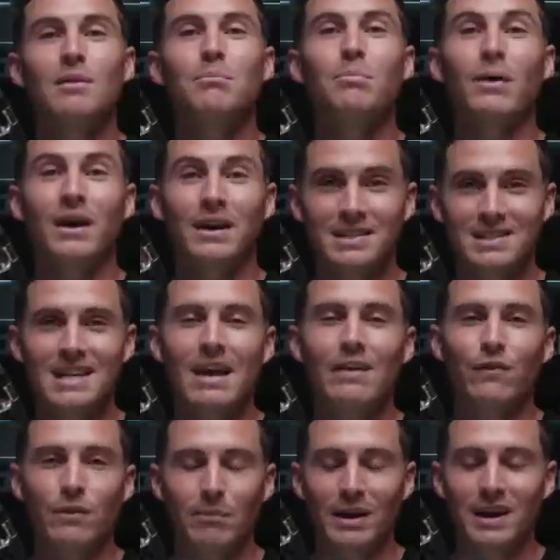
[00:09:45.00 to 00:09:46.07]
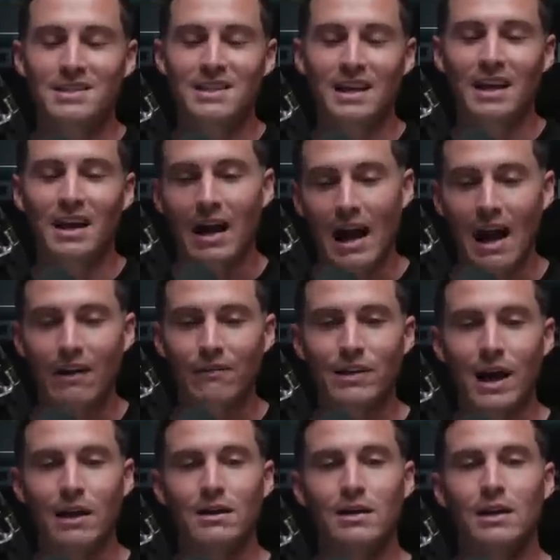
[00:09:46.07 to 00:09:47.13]
but it's safer because again, I have
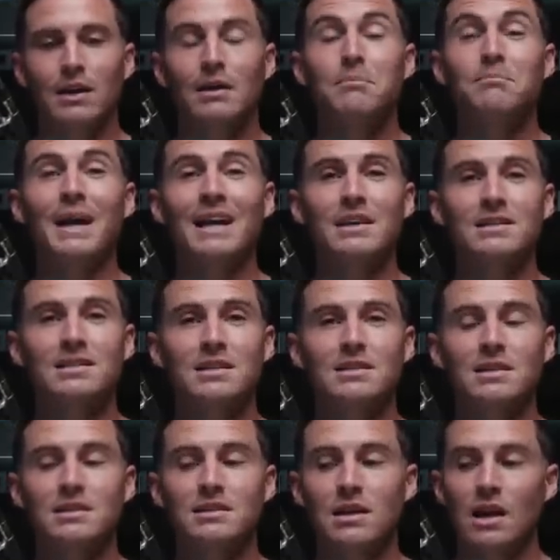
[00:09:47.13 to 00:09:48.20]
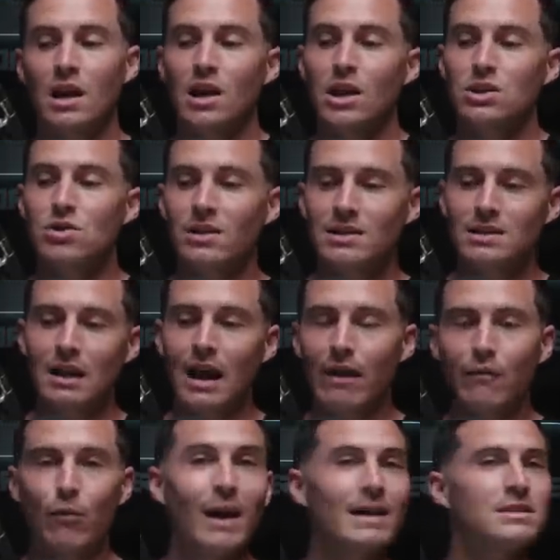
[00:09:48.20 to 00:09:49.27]
that band assistance. So there's a lot
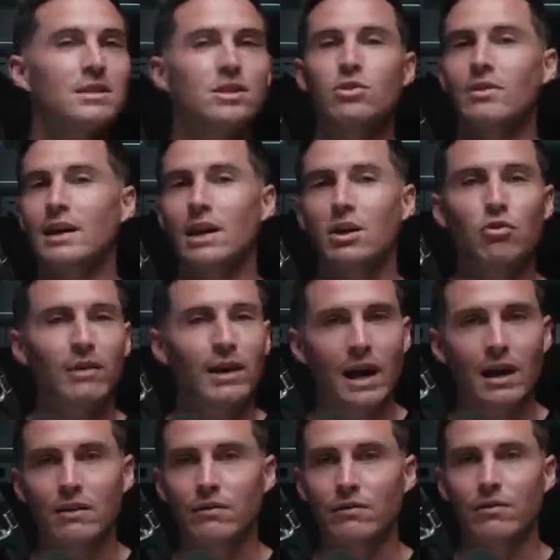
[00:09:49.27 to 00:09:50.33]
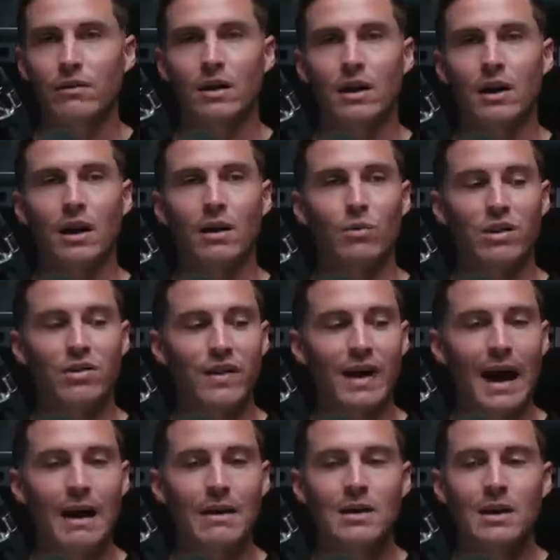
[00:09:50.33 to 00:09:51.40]
of ways that you can get creative with
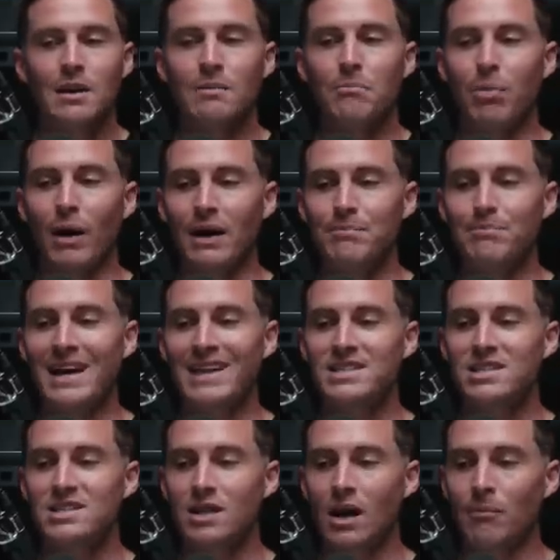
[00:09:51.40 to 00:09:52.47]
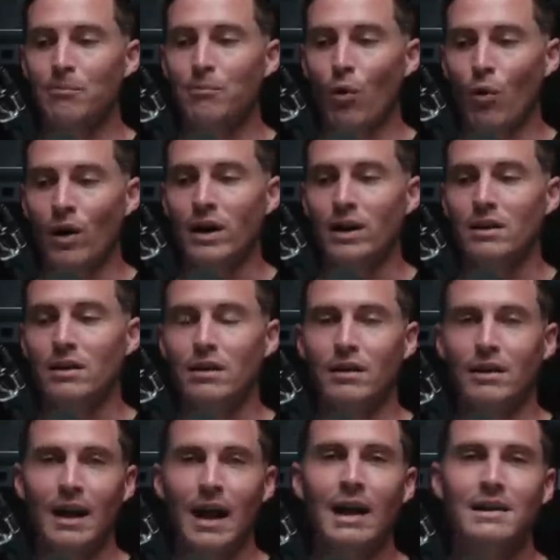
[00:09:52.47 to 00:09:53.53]
that. But at some point
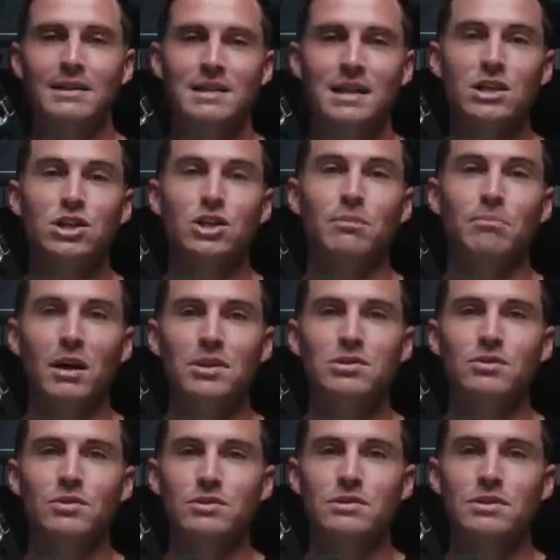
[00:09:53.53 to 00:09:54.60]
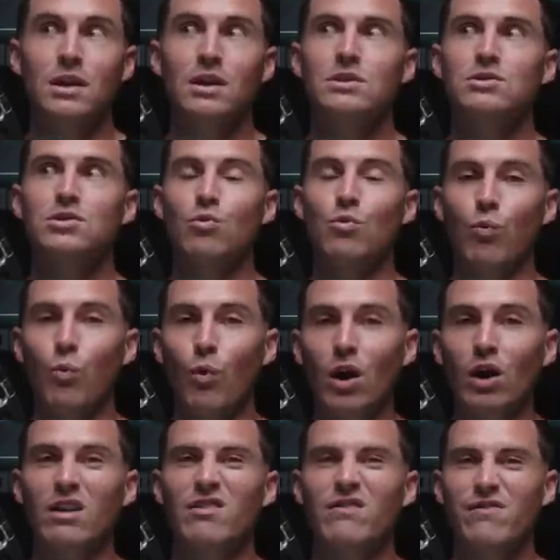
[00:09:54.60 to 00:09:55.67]
you got to teach your muscles to
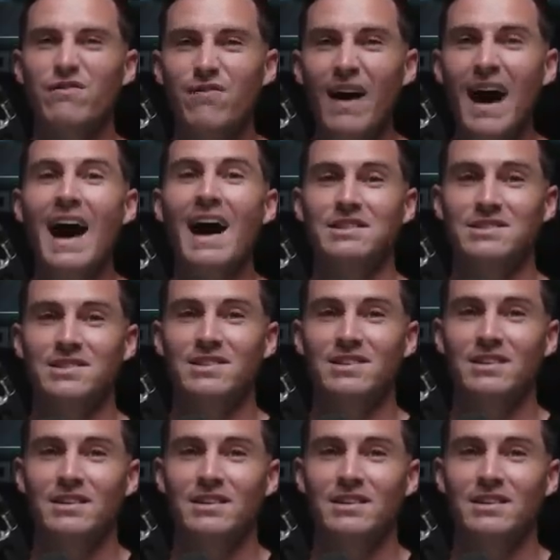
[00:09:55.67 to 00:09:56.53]
work fast